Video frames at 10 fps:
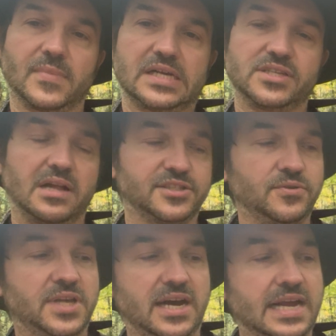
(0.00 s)
So I'll
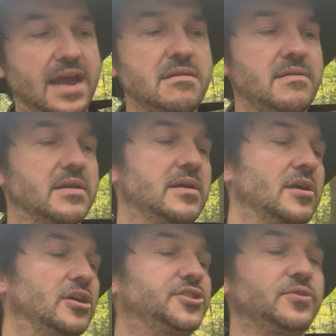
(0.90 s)
do that
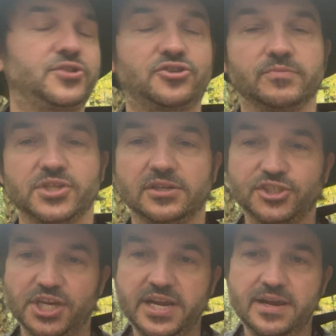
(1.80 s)
again. 2 strums on
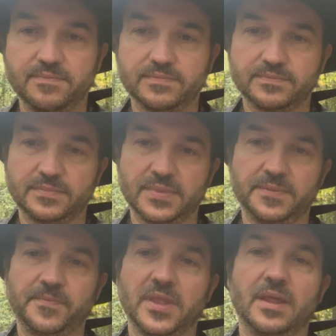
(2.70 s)
G.
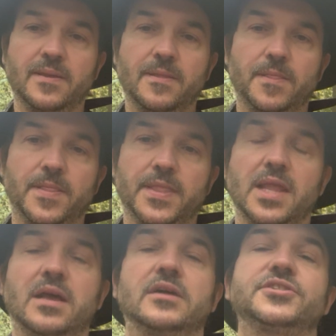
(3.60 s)

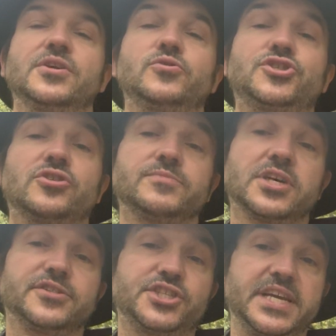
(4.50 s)
2 strums
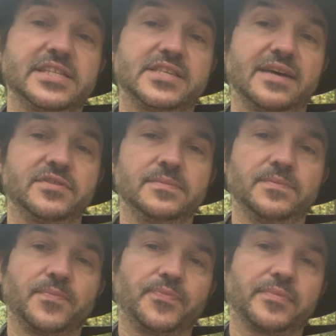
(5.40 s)
on G7.
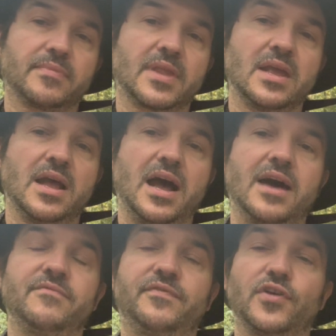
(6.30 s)

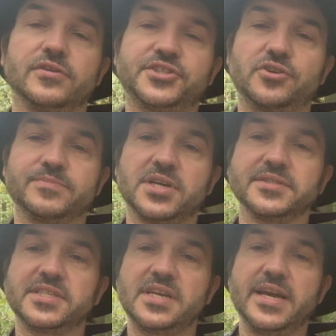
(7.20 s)
And 4 strums on
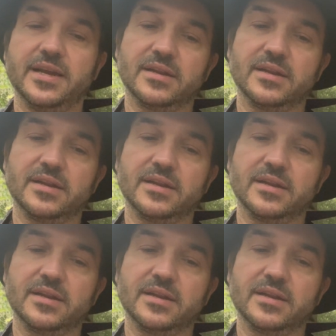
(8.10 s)
C.